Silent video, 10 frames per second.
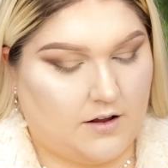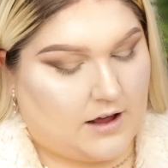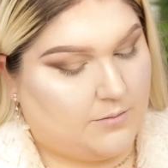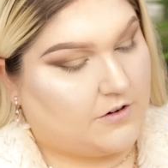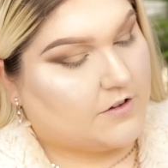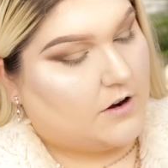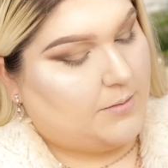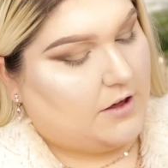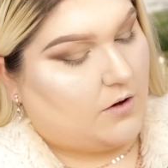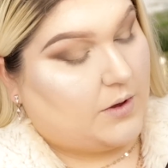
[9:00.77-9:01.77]
and I'm just going to
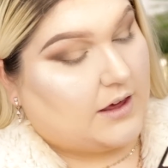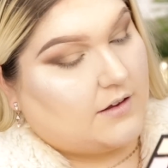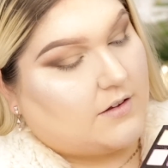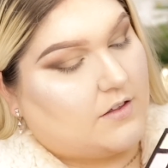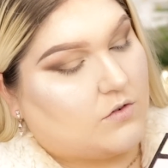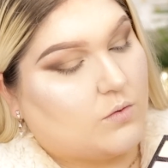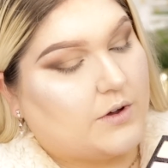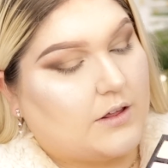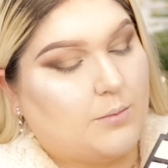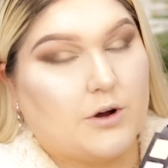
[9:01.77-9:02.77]
be going into this
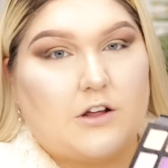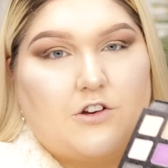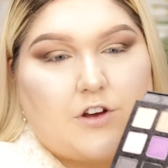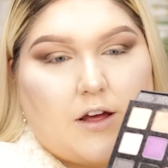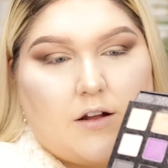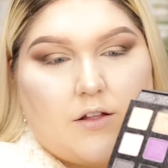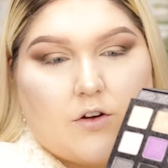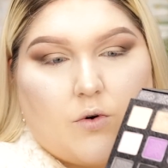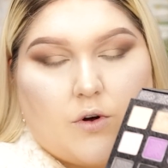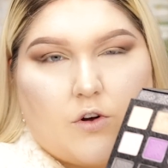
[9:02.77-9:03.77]
really pretty shade in the
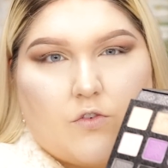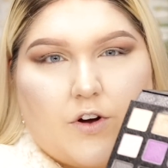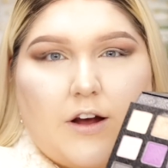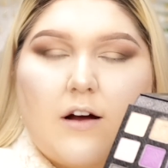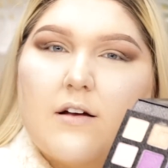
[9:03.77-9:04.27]
corner over here.